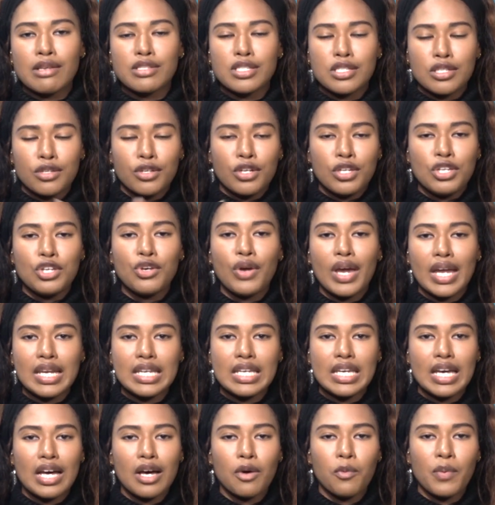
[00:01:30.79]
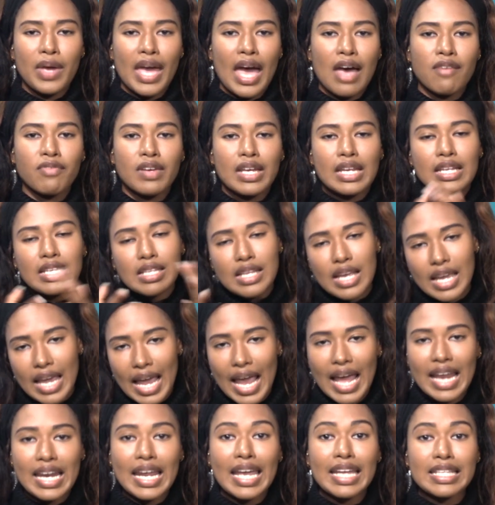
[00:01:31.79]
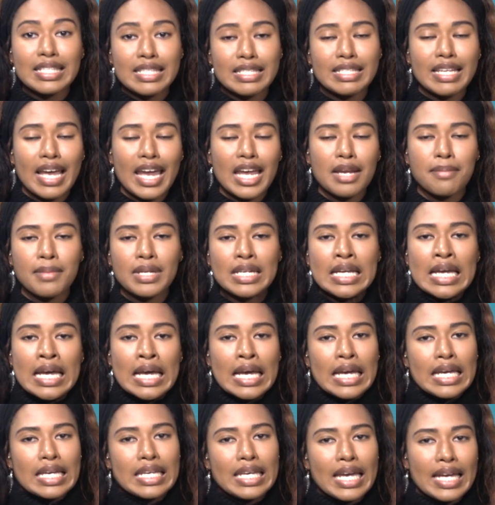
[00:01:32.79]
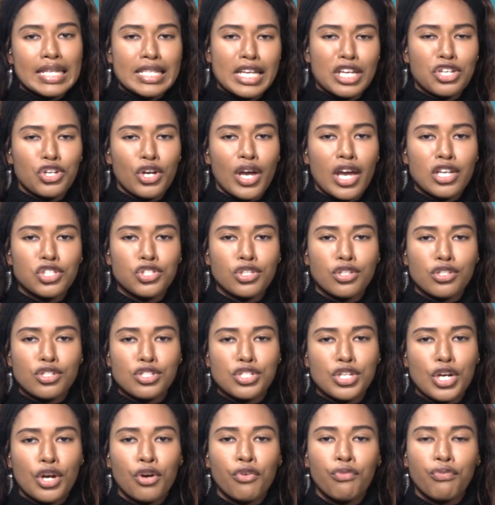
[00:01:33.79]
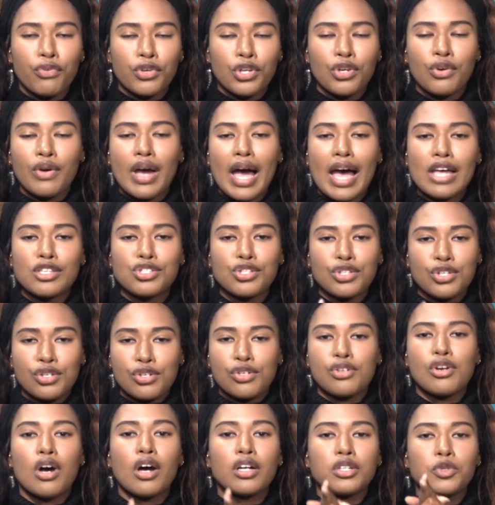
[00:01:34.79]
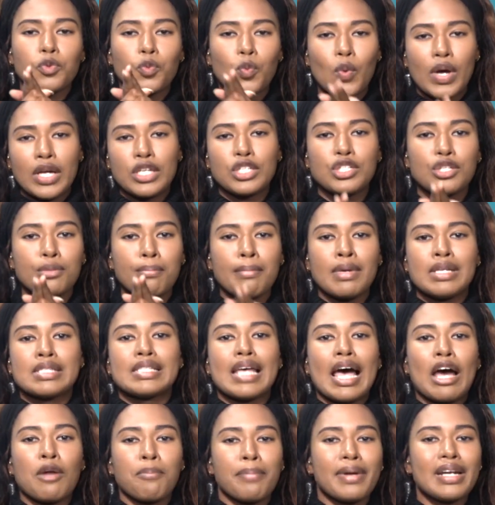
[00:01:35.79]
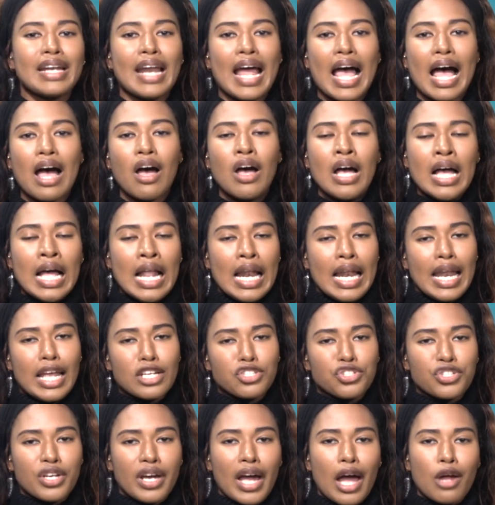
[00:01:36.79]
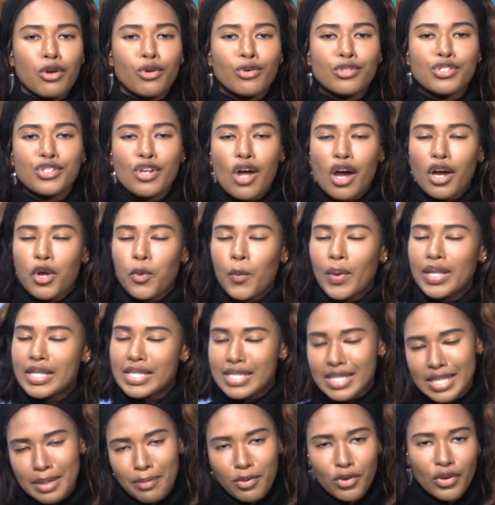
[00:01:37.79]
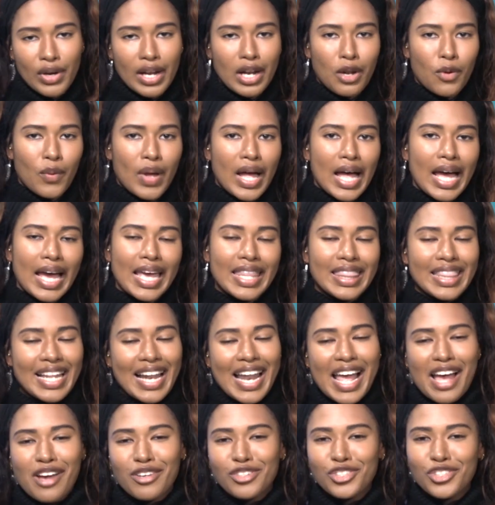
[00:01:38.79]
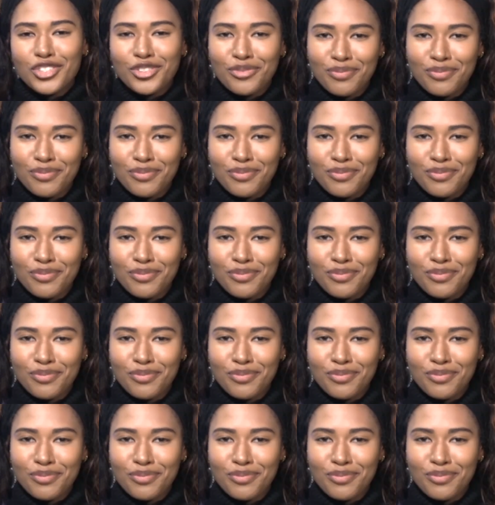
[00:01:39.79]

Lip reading: So you can hear we have an entertainment yet educational show for you guys. You do not want to miss out. But now, let's check out who's rocking with Sibu and Loa in the lounge.